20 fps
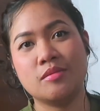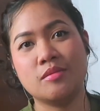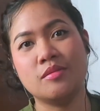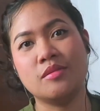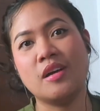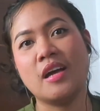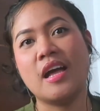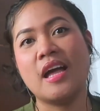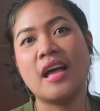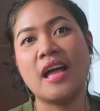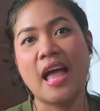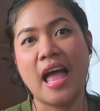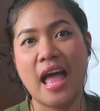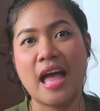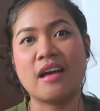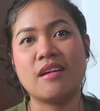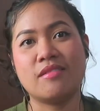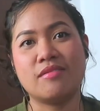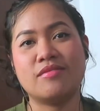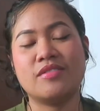to
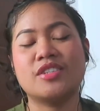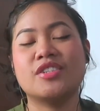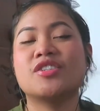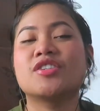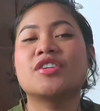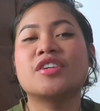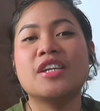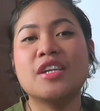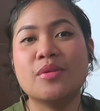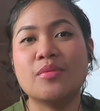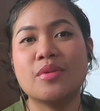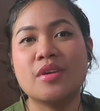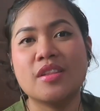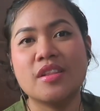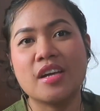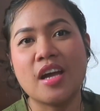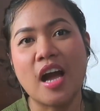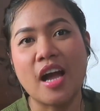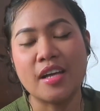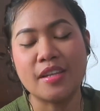have a journey
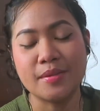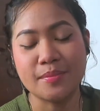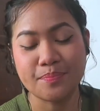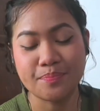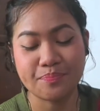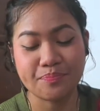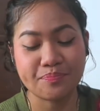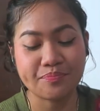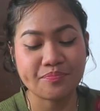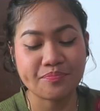with God.